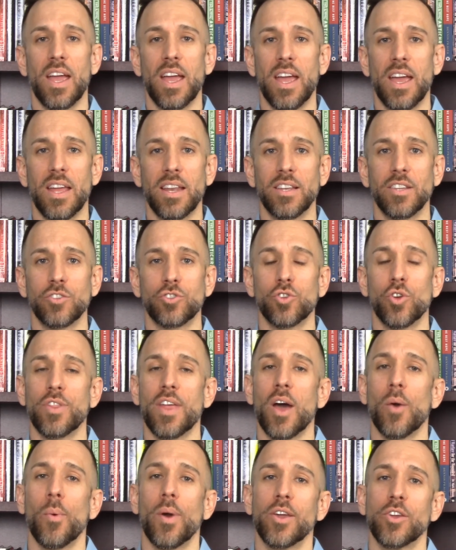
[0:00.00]
And so
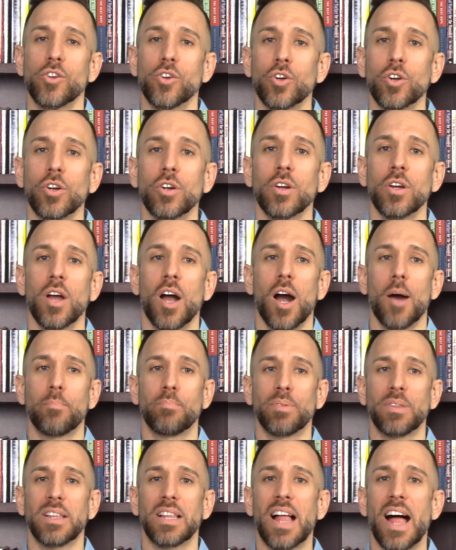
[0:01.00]
that way you're
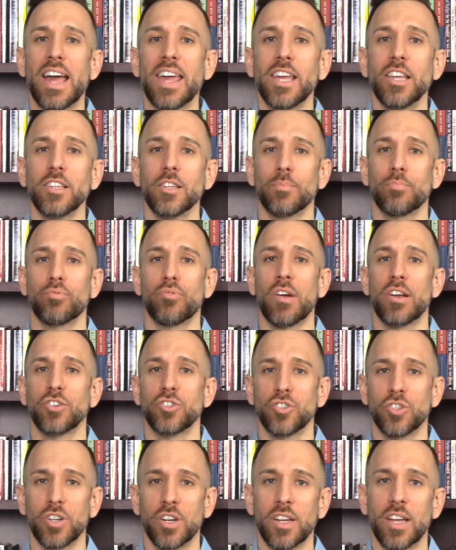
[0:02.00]
applying the
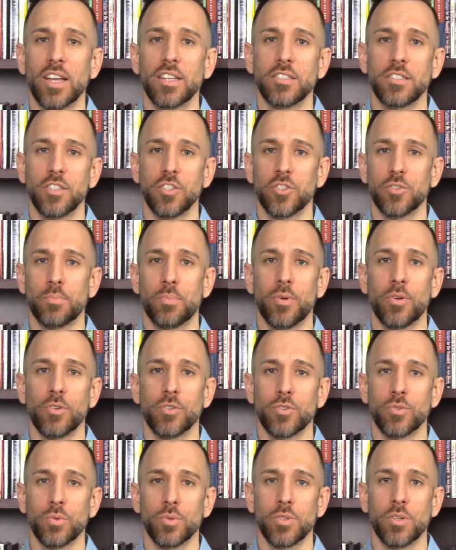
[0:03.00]
pressure against these
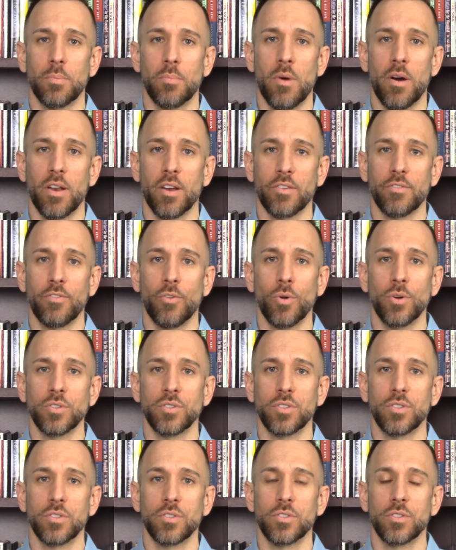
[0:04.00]
spiritual demonic
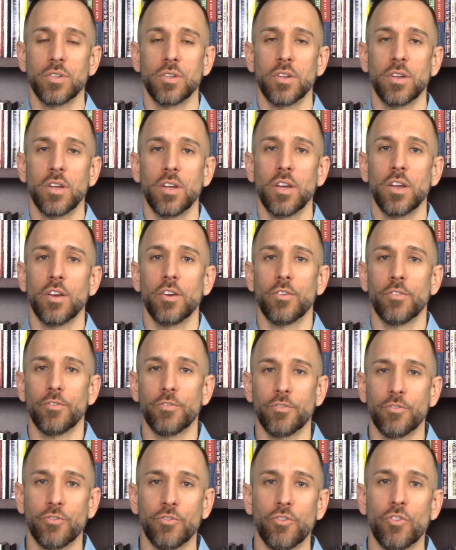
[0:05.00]
forces
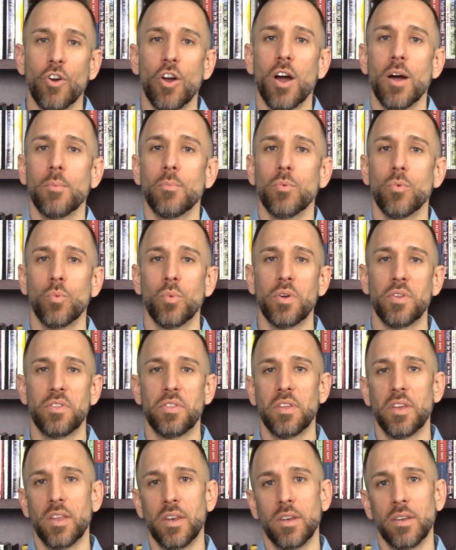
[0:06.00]
from
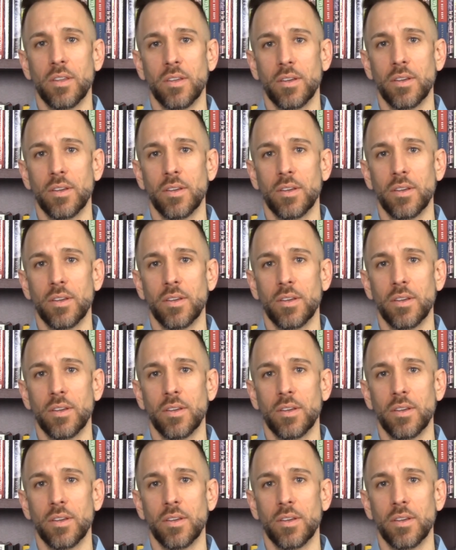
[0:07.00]
within